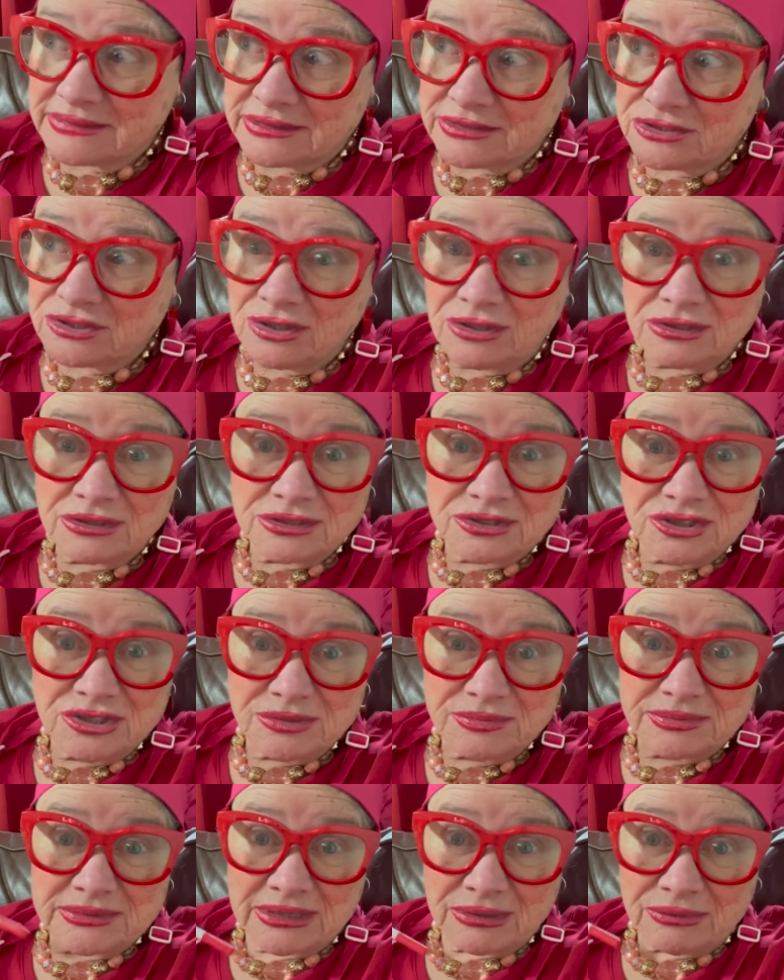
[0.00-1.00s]
chocolate
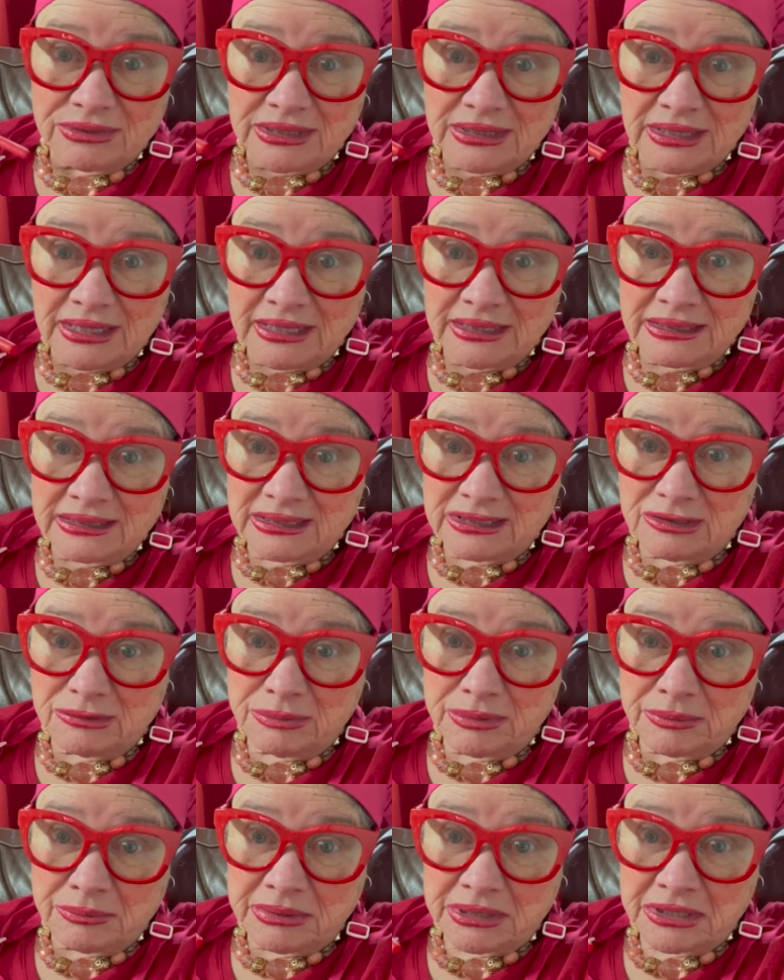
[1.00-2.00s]
chips that we like a little
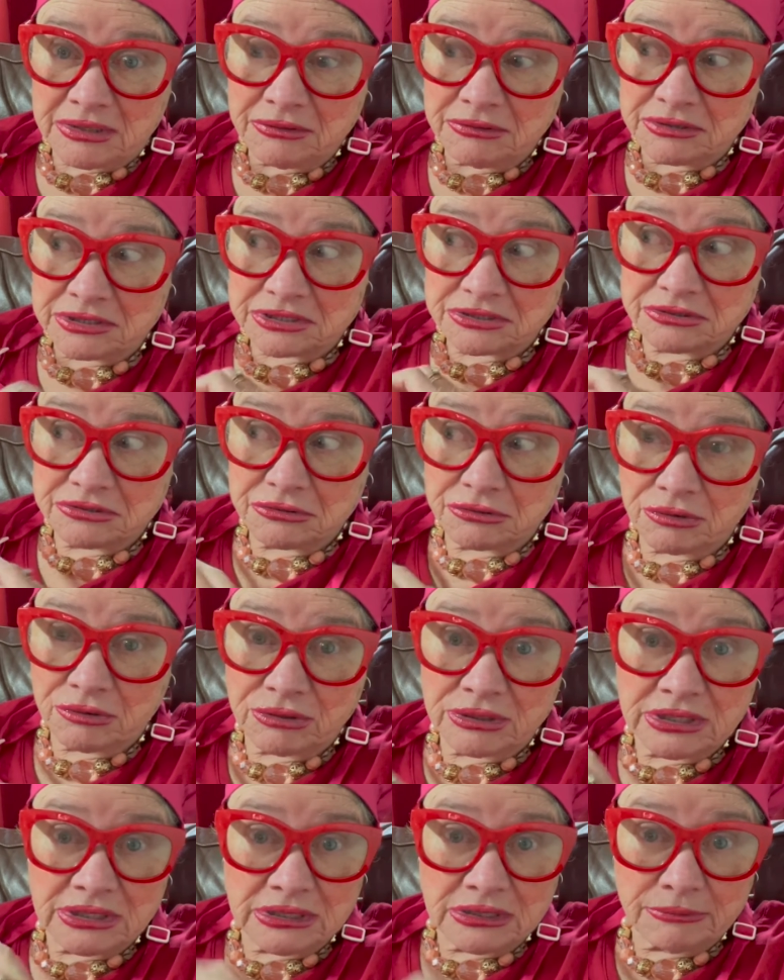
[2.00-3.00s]
bit better. Just throw
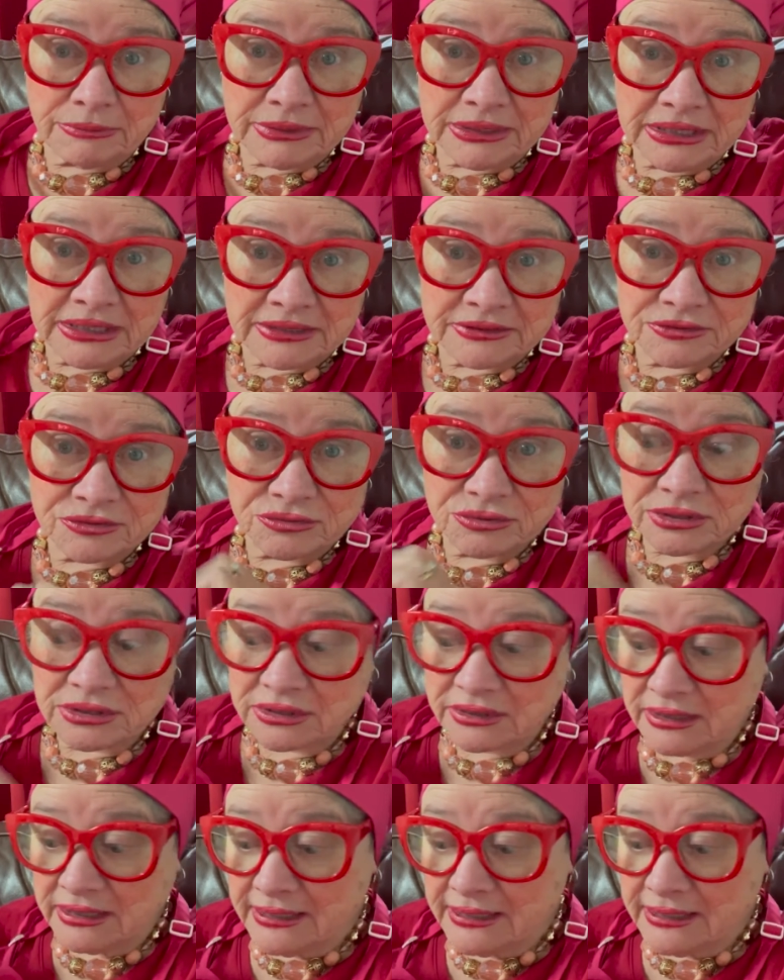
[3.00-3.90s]
in a little bit extra.